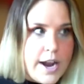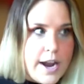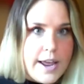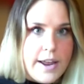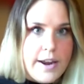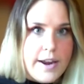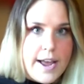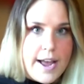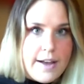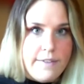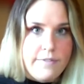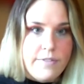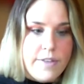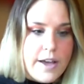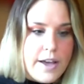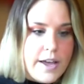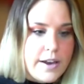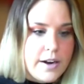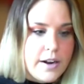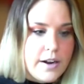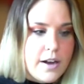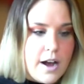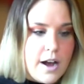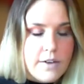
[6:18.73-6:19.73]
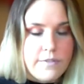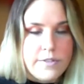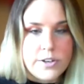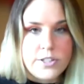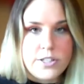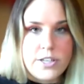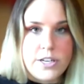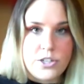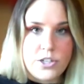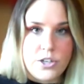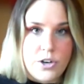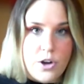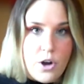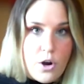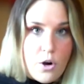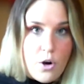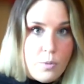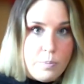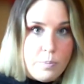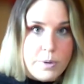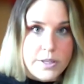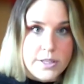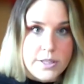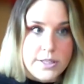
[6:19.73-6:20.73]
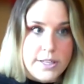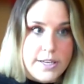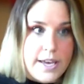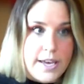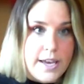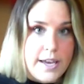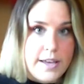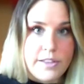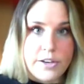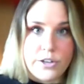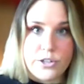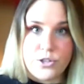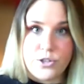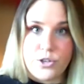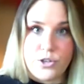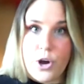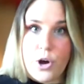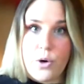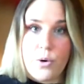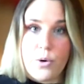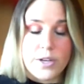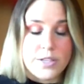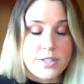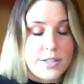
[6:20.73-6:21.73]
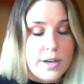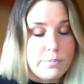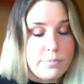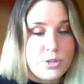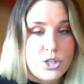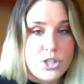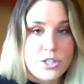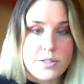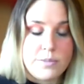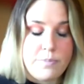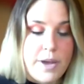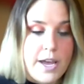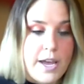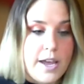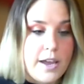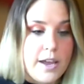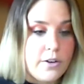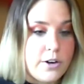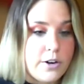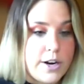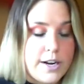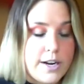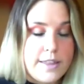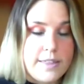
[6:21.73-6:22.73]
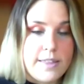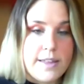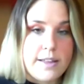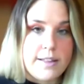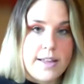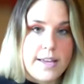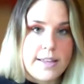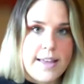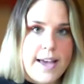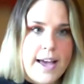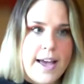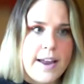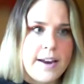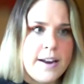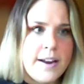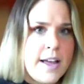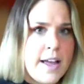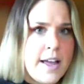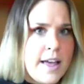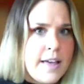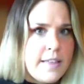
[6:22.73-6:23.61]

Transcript: and have that conversation openly, there's no assumptions made or anything like that,